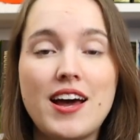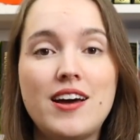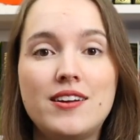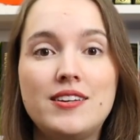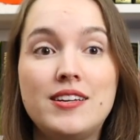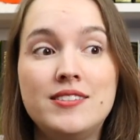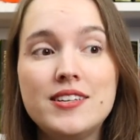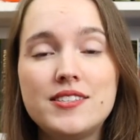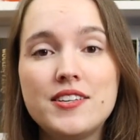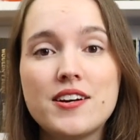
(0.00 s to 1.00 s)
And
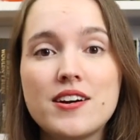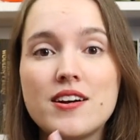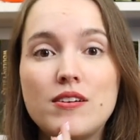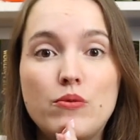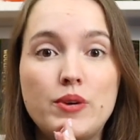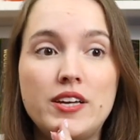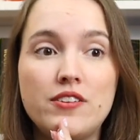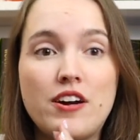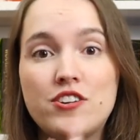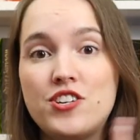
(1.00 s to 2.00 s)
this year we
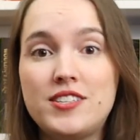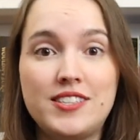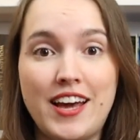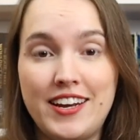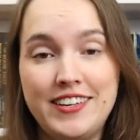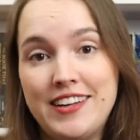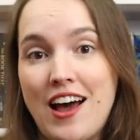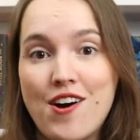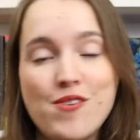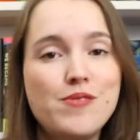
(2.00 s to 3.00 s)
are just getting
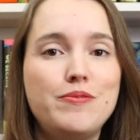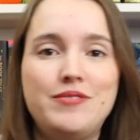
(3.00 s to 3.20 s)
now,